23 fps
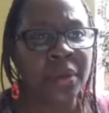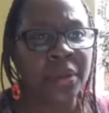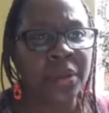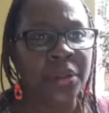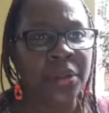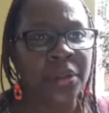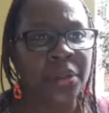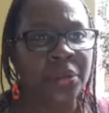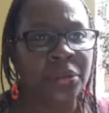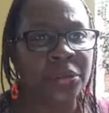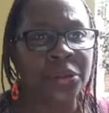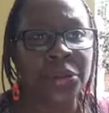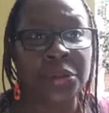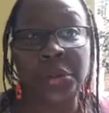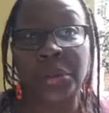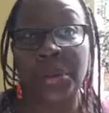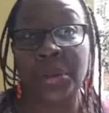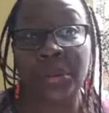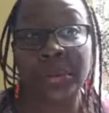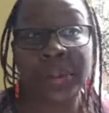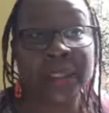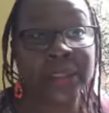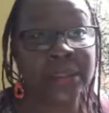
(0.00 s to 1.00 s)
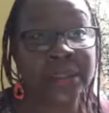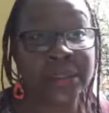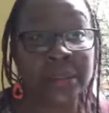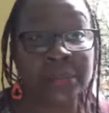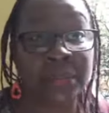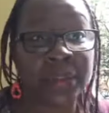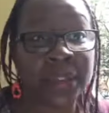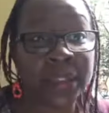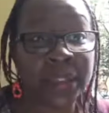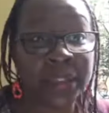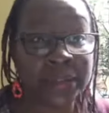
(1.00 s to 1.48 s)
you know, to know that
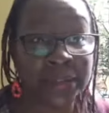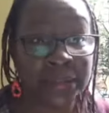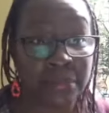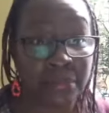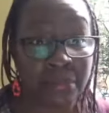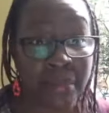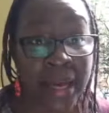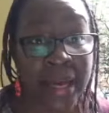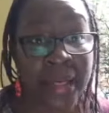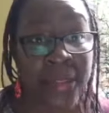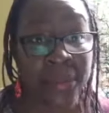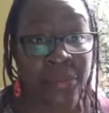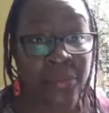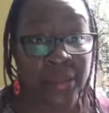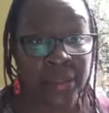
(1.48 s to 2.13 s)
something is a matter